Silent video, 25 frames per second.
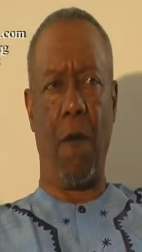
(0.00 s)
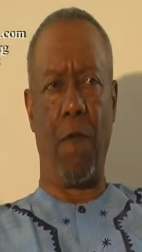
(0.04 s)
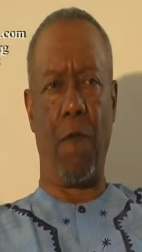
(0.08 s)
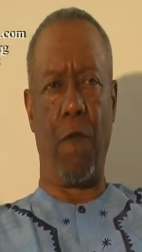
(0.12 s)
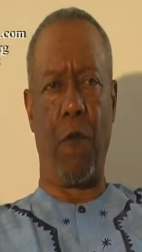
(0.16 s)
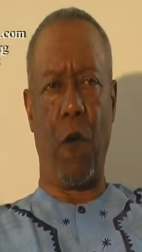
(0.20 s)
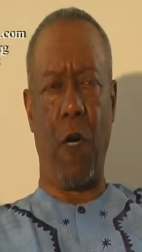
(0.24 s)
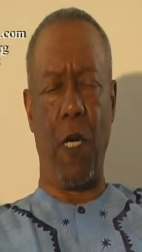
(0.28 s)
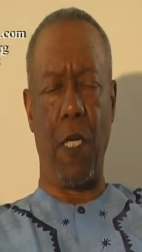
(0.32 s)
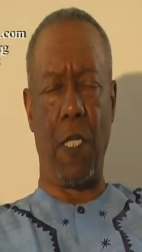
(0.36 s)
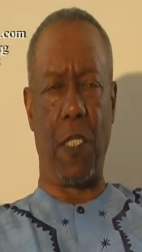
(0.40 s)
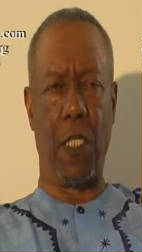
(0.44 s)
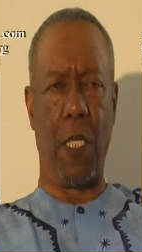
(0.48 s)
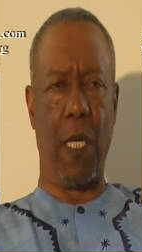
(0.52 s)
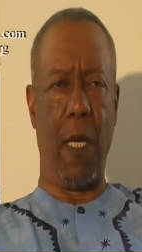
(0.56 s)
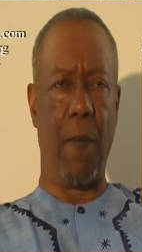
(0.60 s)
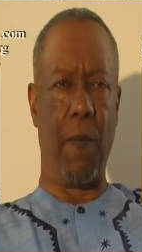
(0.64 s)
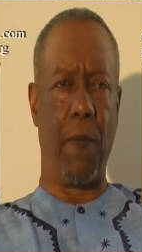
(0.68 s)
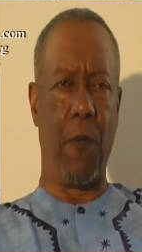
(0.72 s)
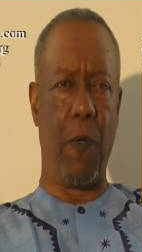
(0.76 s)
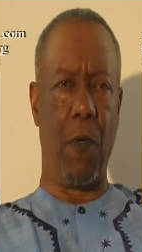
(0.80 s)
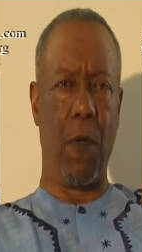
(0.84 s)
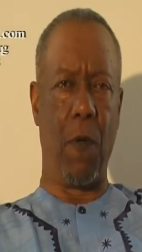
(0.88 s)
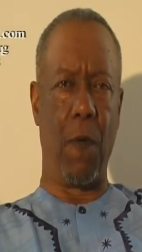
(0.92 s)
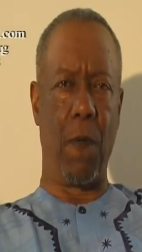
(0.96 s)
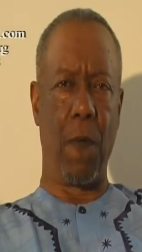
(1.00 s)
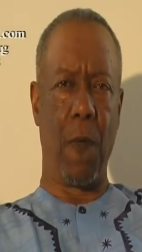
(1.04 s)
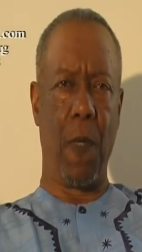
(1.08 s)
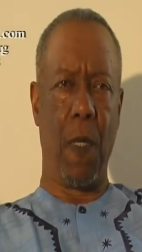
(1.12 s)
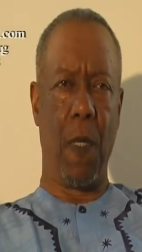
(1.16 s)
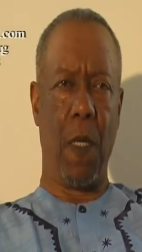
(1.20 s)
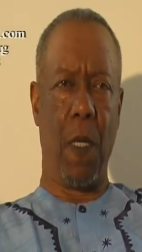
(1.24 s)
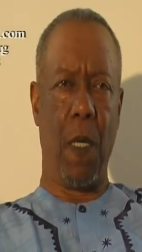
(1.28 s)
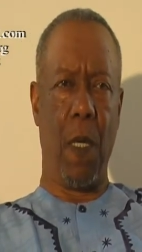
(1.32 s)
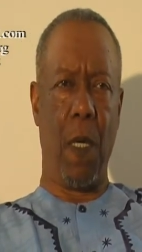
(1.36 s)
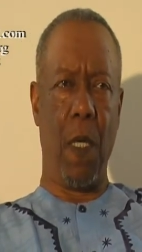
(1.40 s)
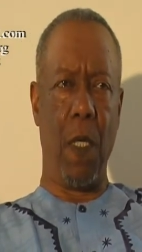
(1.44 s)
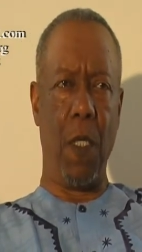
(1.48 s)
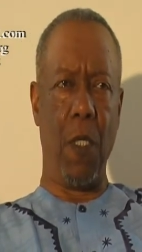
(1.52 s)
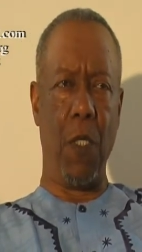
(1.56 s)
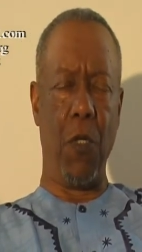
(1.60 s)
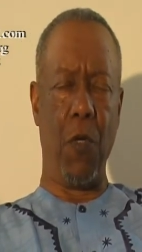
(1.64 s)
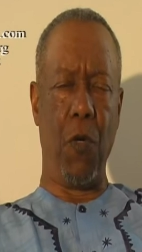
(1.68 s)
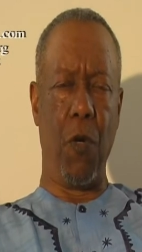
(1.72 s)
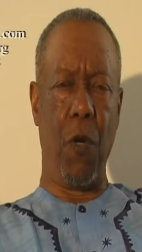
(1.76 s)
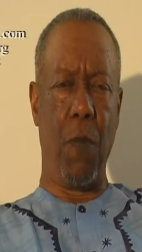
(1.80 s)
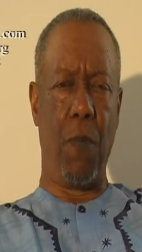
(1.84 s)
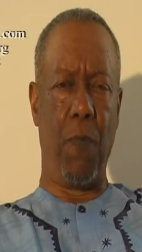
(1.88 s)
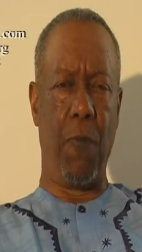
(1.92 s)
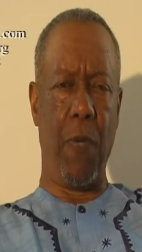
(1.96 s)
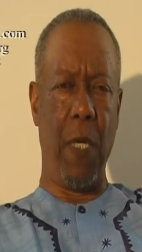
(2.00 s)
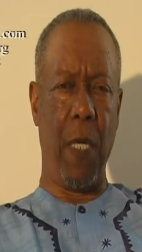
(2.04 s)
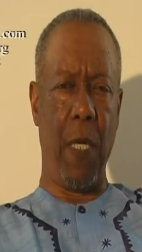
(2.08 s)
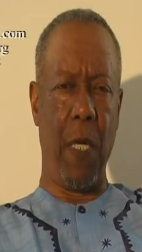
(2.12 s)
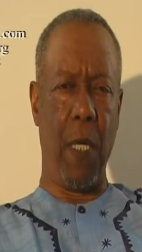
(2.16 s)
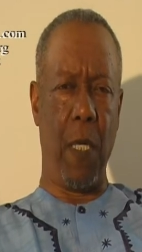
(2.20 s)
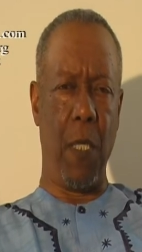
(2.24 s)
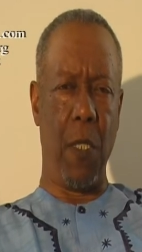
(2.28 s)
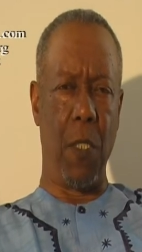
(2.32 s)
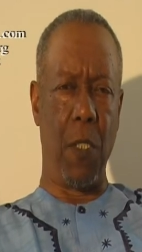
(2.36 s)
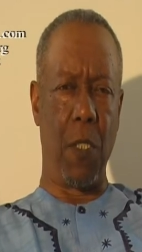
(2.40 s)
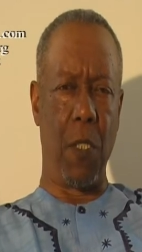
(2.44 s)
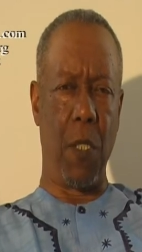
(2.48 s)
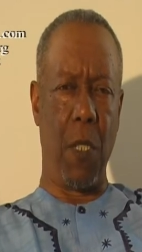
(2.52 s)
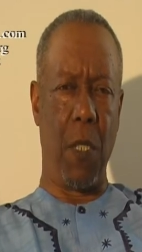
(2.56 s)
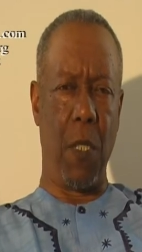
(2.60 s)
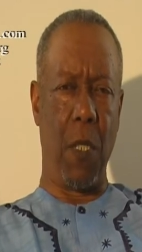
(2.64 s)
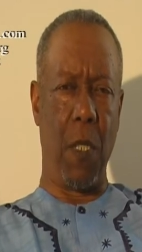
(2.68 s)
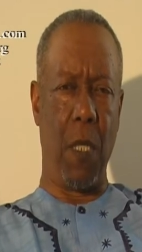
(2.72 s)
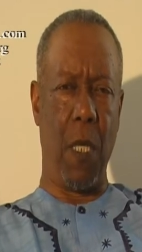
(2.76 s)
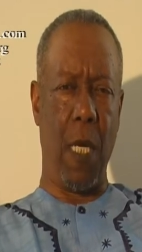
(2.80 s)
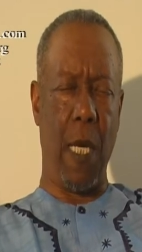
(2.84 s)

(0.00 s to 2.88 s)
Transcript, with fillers: Uh, for example, Europeans